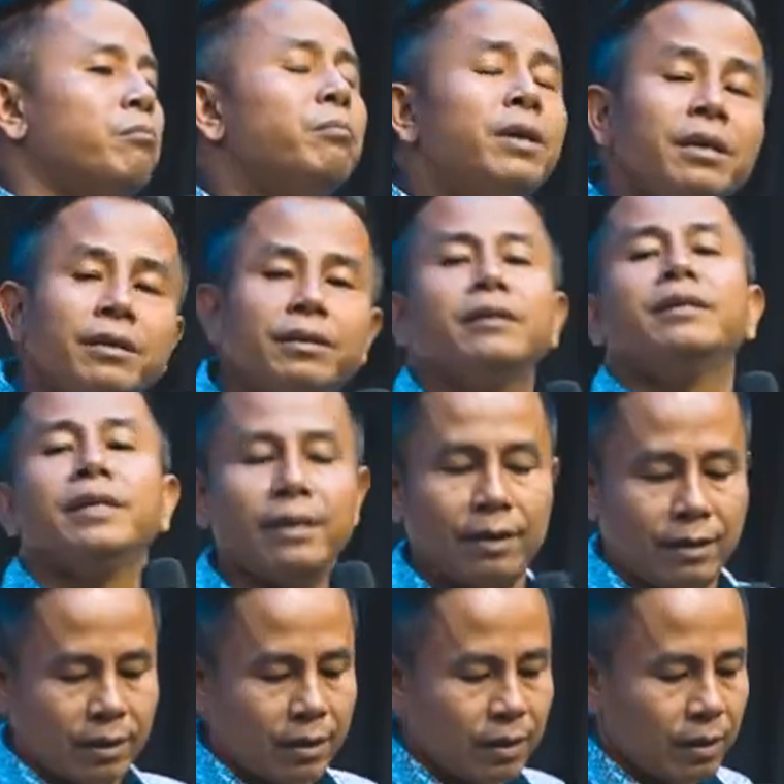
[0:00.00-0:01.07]
meet the
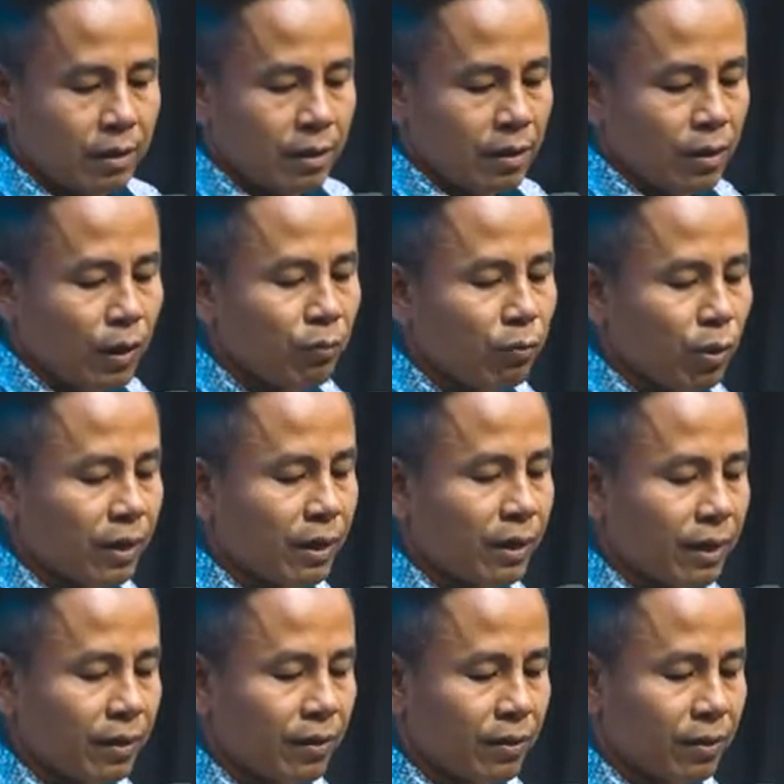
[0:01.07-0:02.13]
need of one
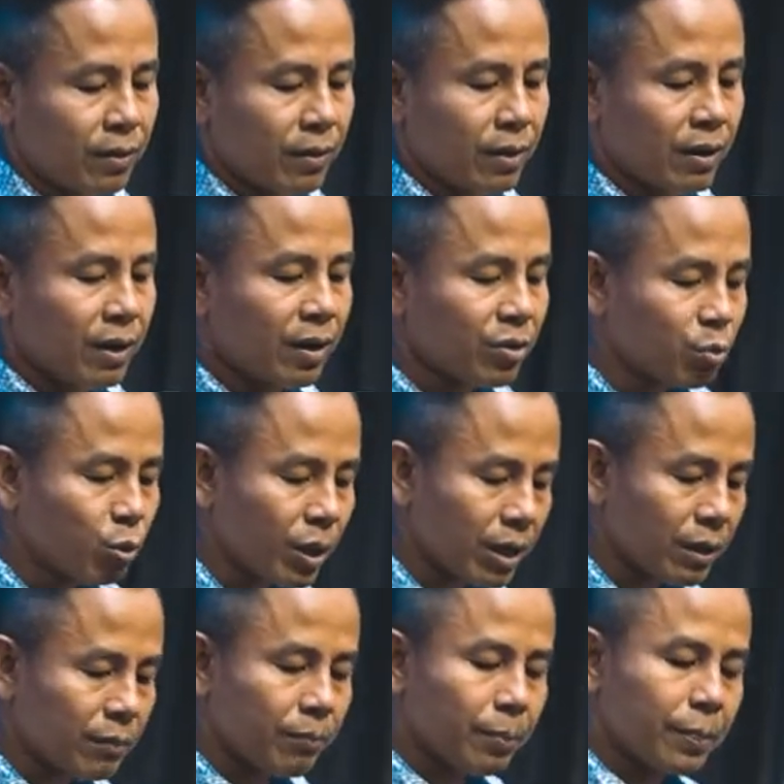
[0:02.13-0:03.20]
another as
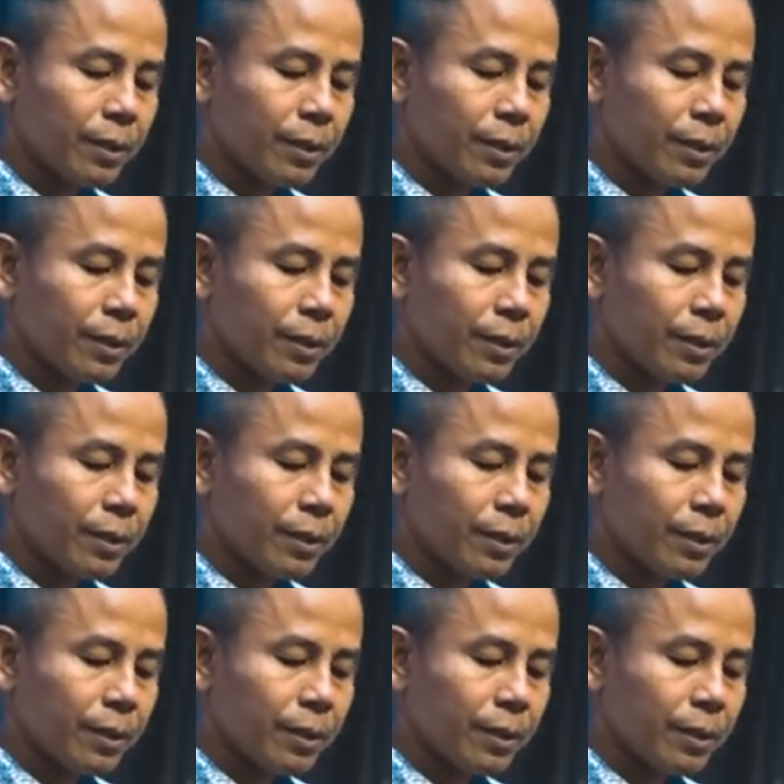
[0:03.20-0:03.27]
well.